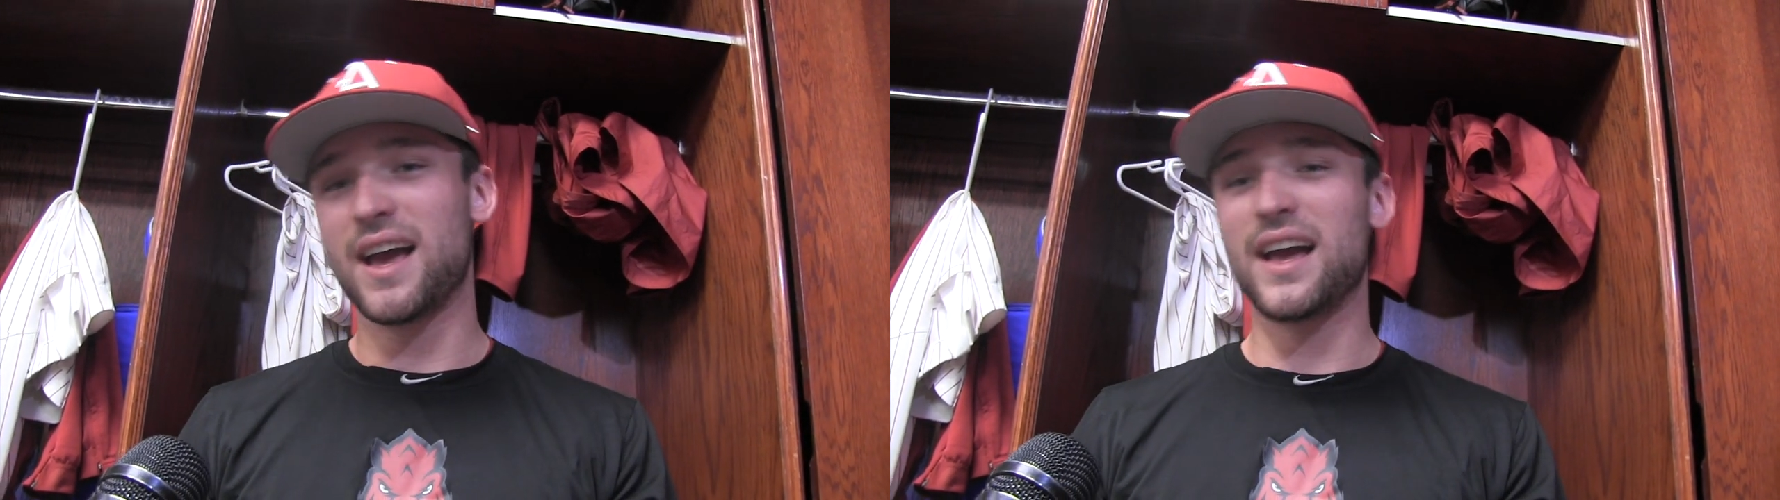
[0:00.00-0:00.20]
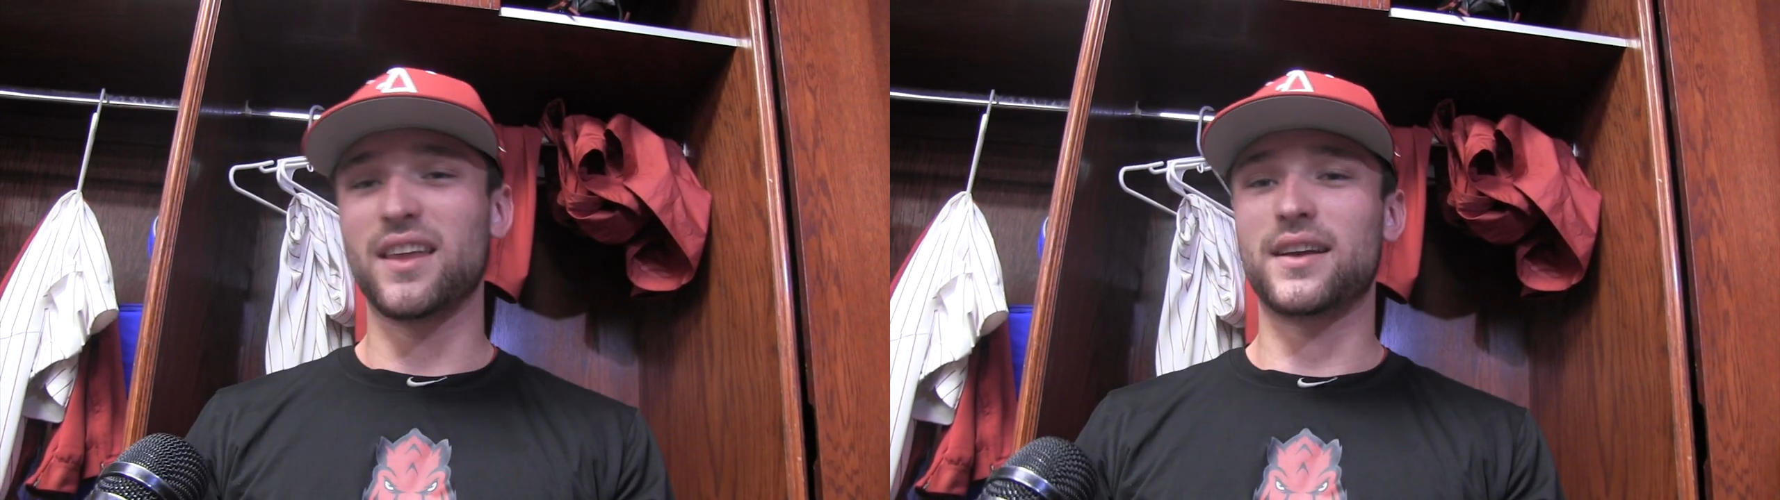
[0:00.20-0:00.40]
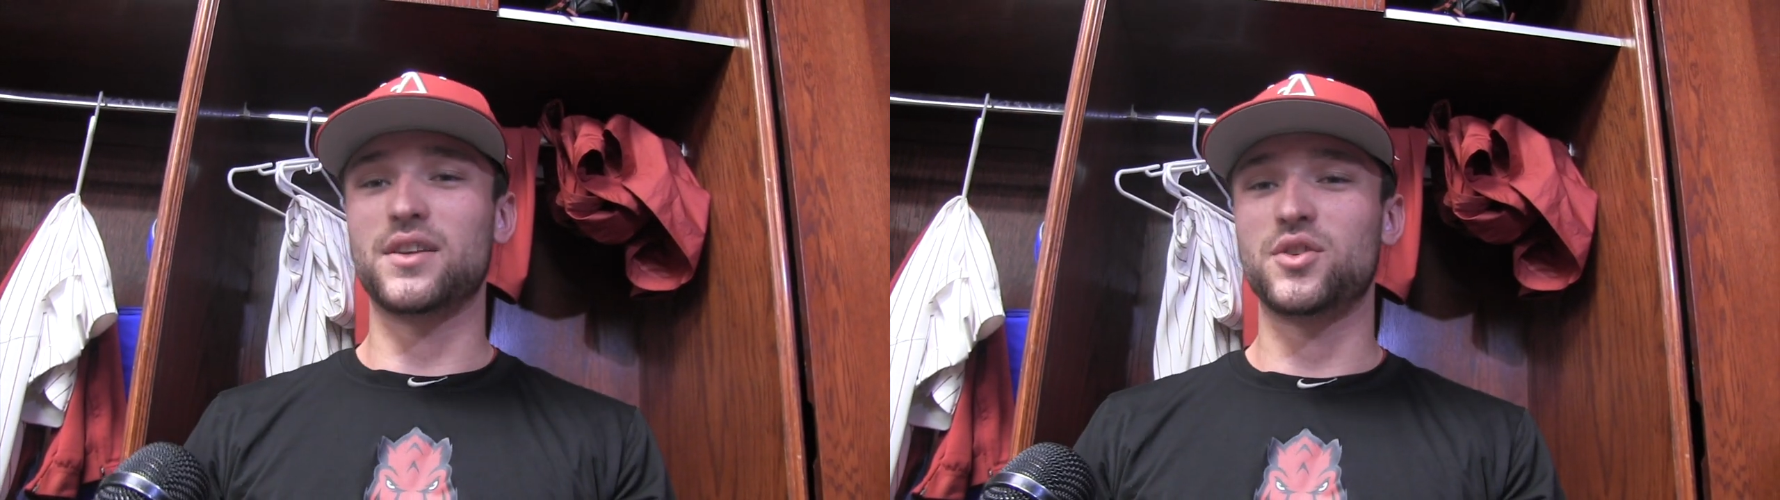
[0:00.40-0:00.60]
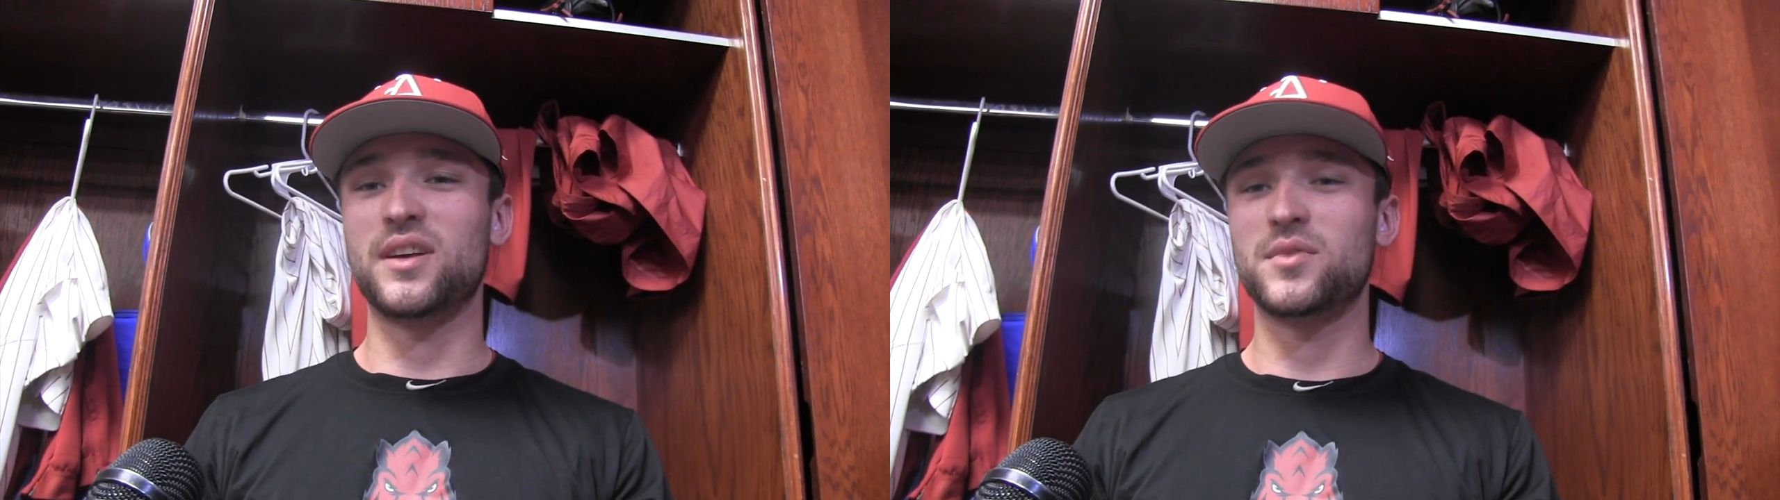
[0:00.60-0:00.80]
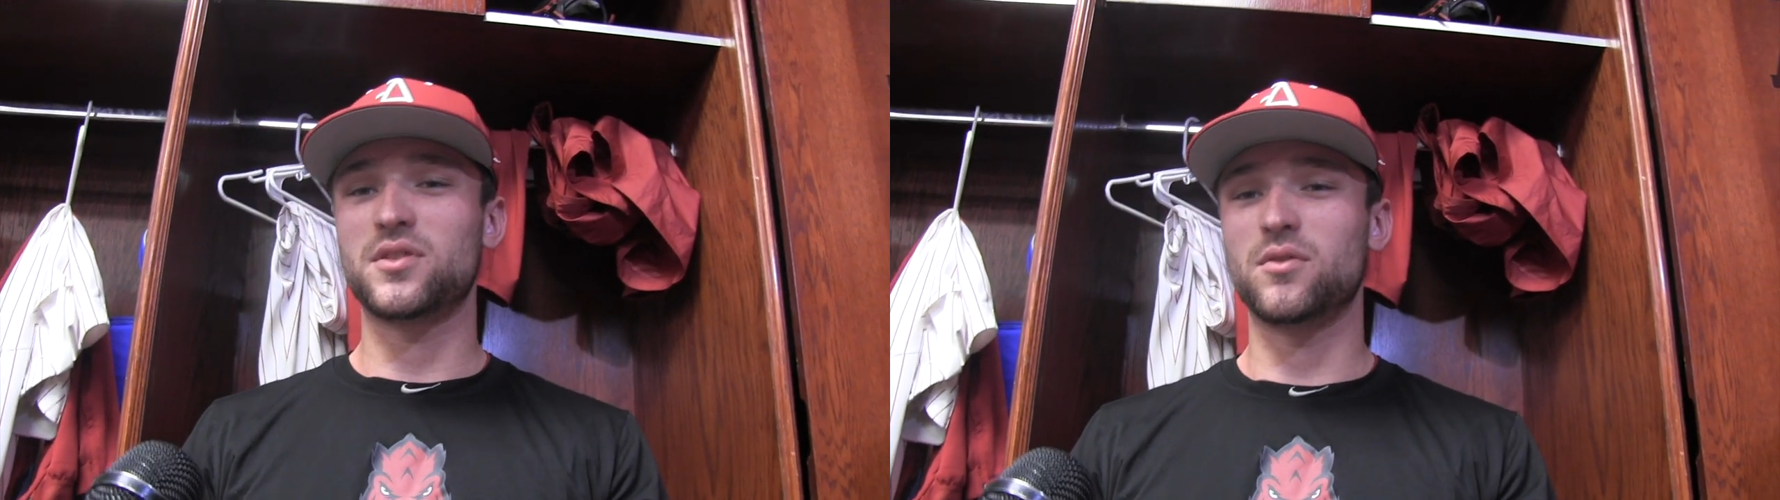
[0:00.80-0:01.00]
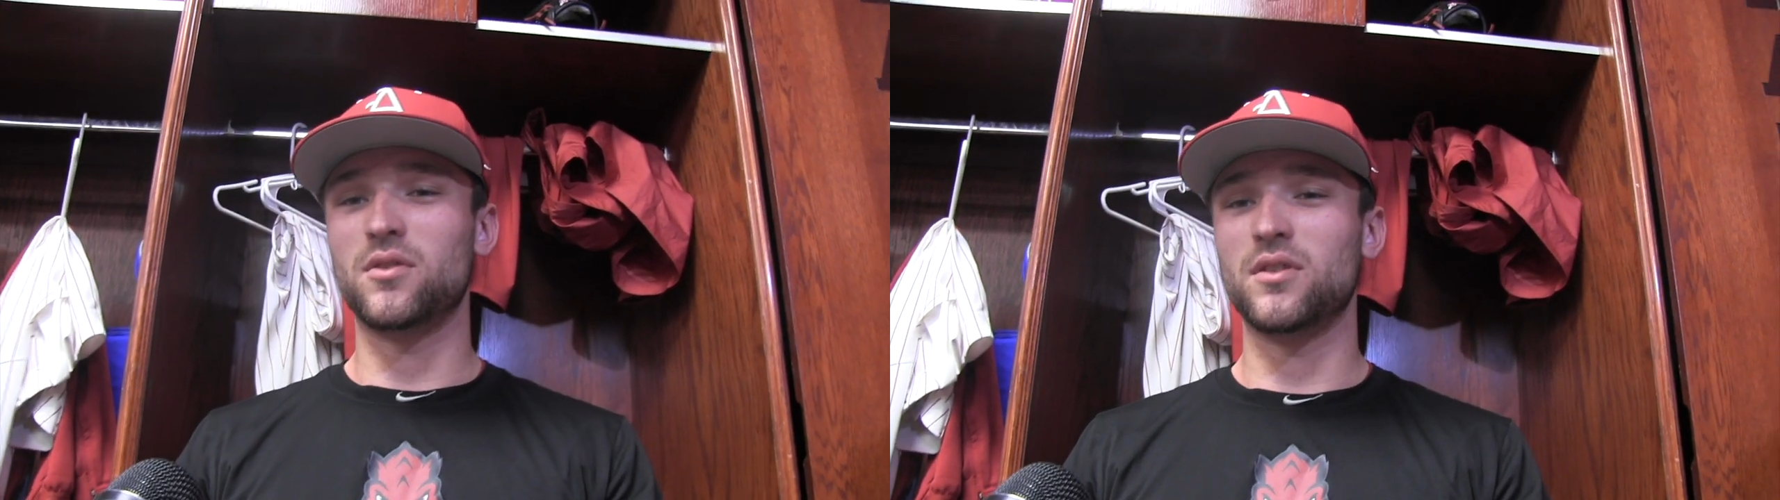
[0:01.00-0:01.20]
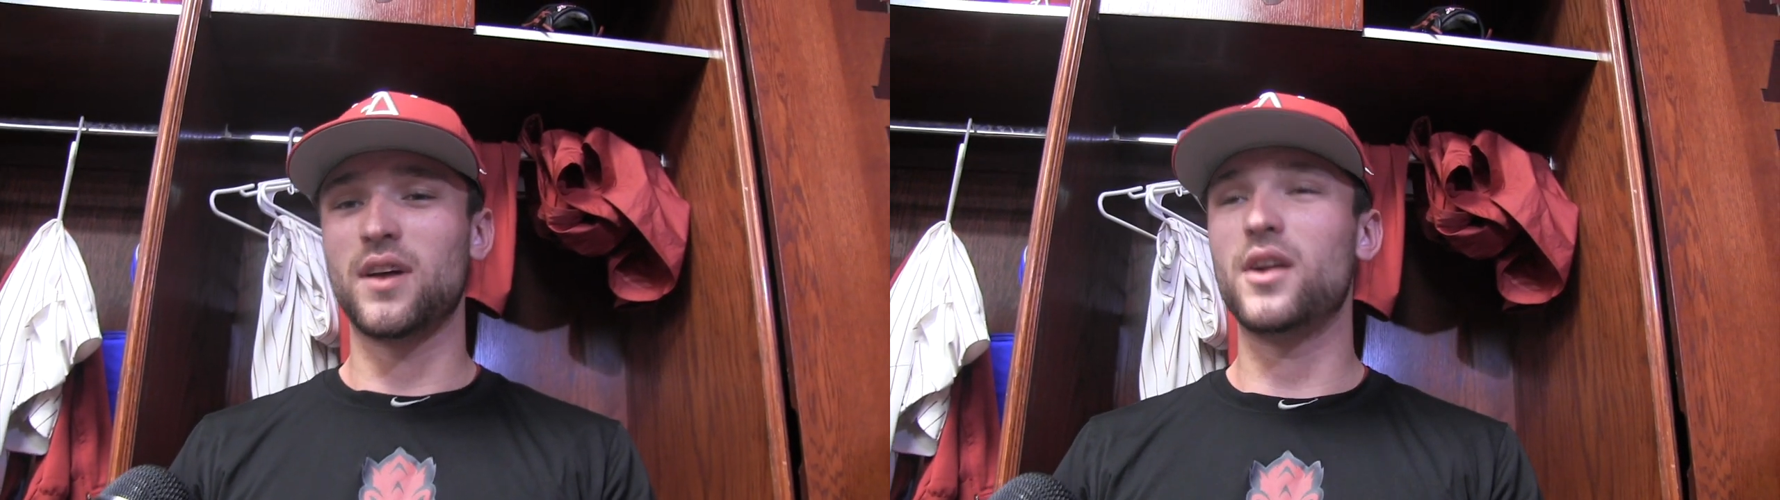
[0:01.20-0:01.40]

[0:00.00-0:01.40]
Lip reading: had like a dream school.